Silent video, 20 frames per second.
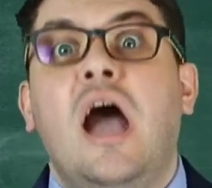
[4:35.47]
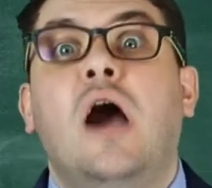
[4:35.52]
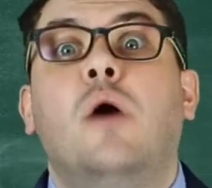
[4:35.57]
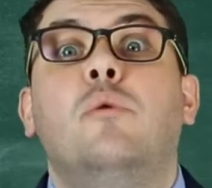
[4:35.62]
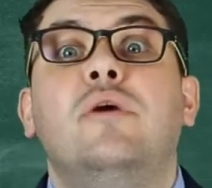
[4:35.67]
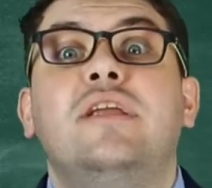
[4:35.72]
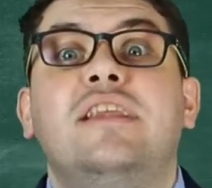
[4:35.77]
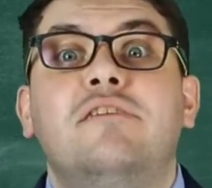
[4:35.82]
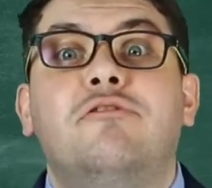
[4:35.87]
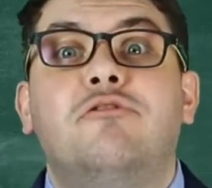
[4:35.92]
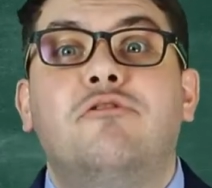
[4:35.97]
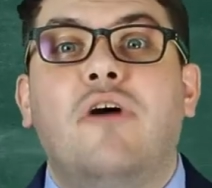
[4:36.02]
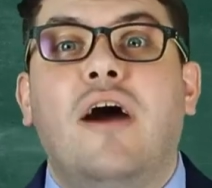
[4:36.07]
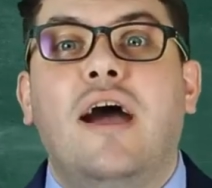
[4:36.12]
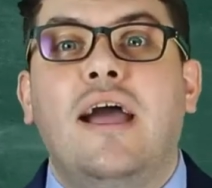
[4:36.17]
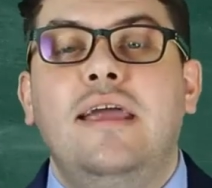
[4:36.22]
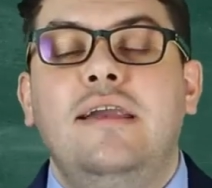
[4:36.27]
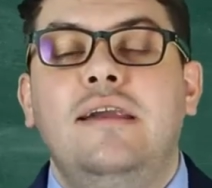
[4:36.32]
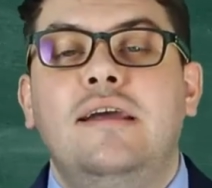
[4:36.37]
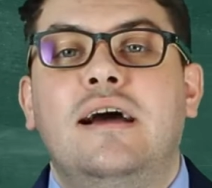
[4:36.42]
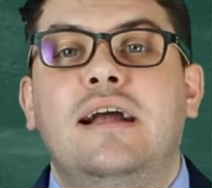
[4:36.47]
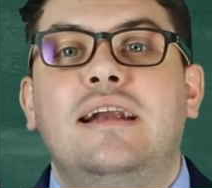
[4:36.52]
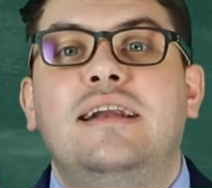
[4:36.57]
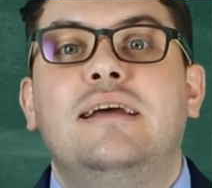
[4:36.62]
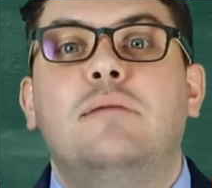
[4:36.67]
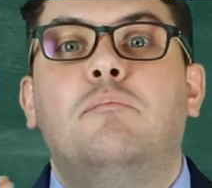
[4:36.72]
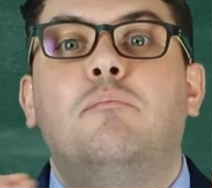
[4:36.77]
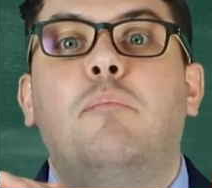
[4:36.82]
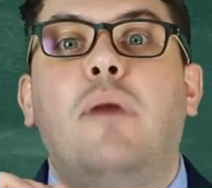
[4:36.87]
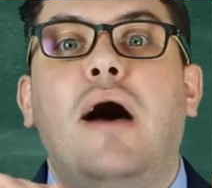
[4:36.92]
We define
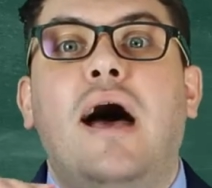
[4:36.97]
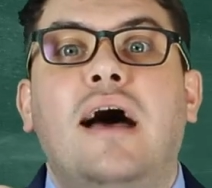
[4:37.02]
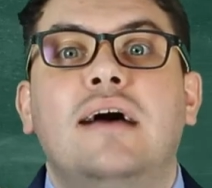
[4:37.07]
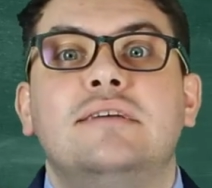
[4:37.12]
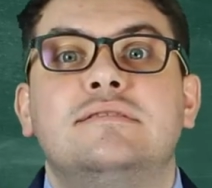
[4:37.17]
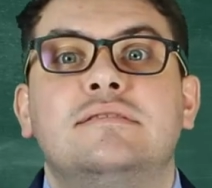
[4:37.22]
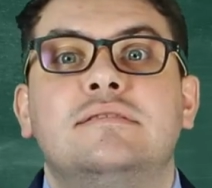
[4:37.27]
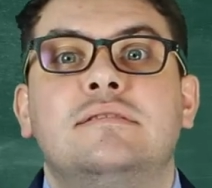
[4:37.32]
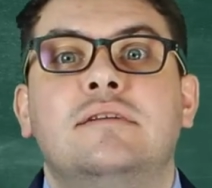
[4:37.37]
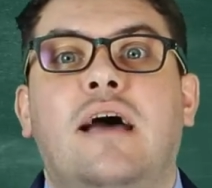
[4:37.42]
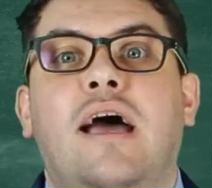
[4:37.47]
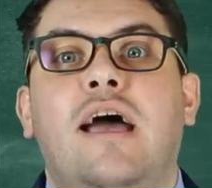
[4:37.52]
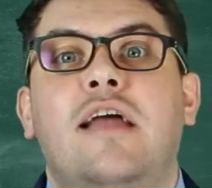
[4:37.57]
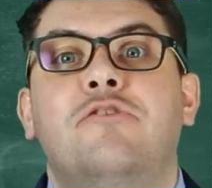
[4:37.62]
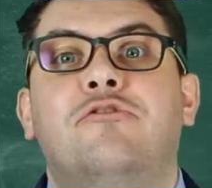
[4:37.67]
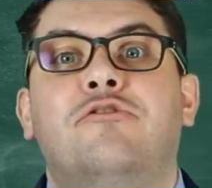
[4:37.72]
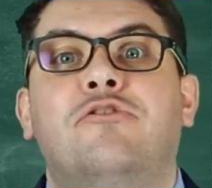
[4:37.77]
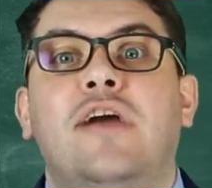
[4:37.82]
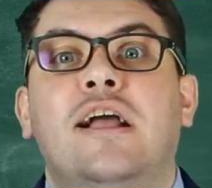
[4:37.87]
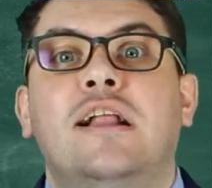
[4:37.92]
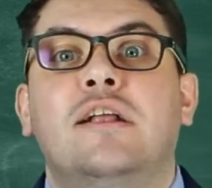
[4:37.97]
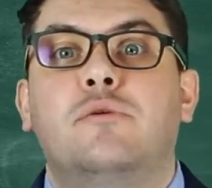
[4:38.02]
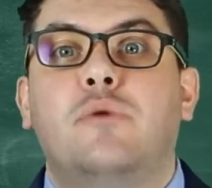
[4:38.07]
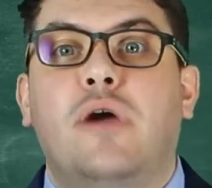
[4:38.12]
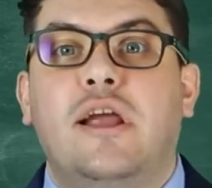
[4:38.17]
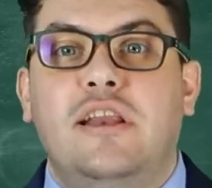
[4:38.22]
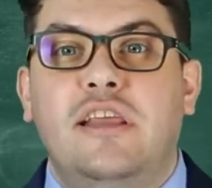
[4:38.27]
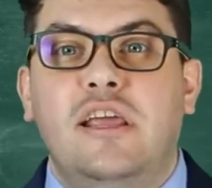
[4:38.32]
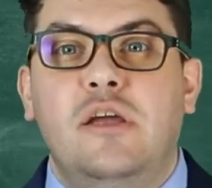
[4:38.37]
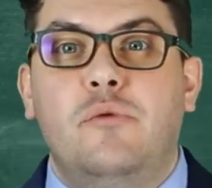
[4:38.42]
the pass and fail
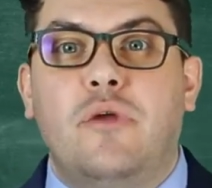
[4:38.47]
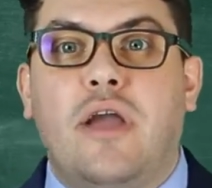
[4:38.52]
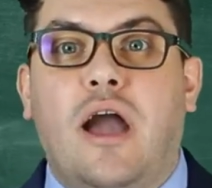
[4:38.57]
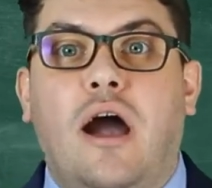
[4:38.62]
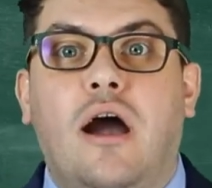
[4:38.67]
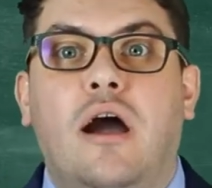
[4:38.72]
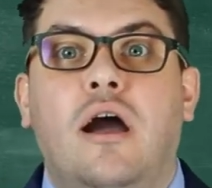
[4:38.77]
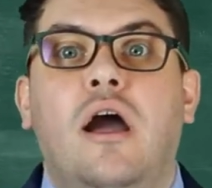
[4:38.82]
criteria